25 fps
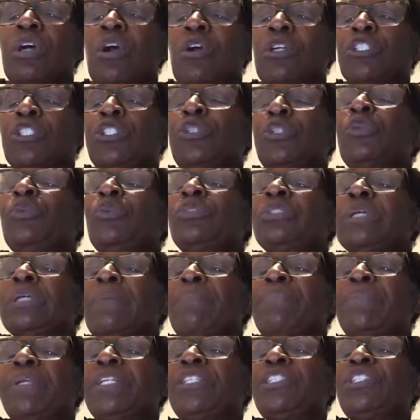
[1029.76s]
or do
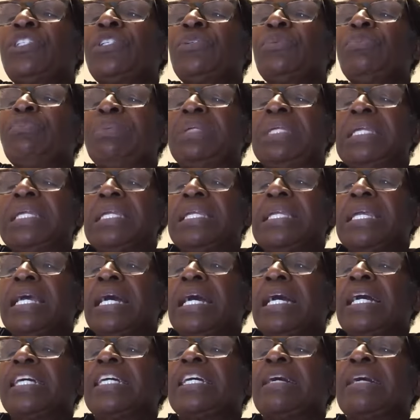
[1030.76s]
something to be
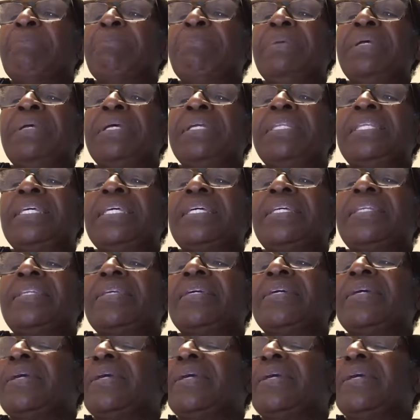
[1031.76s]
uh, commended